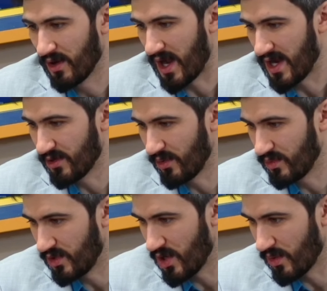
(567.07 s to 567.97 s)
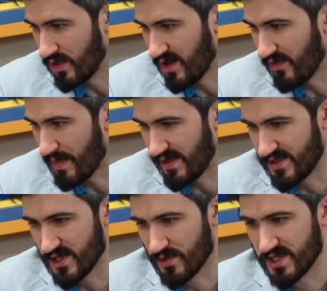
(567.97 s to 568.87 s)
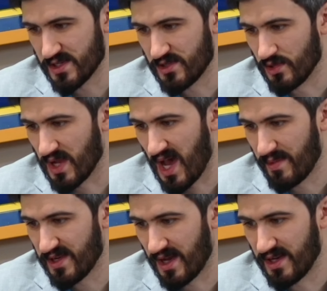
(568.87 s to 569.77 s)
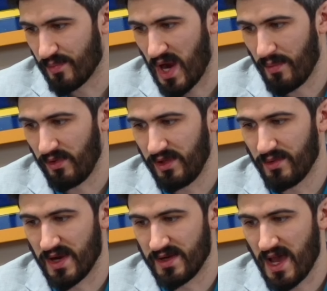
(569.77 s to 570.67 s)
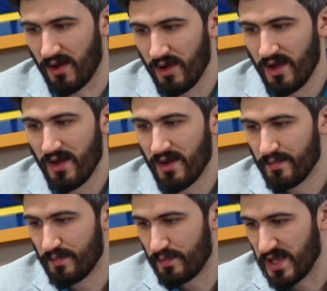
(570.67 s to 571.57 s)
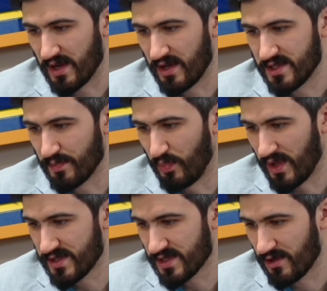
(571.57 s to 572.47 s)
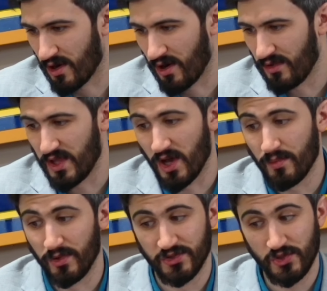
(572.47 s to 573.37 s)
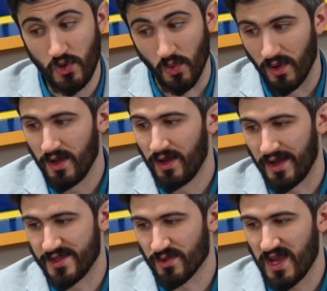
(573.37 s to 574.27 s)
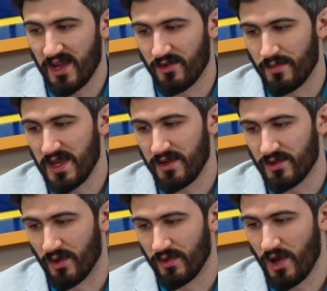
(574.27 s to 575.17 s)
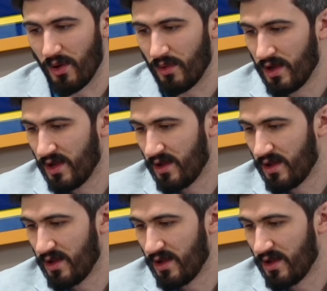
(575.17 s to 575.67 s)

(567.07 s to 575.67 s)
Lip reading: I don't know enough about the situation to comment on it properly right now, because blessed are the humble too. It's okay to admit you don't know.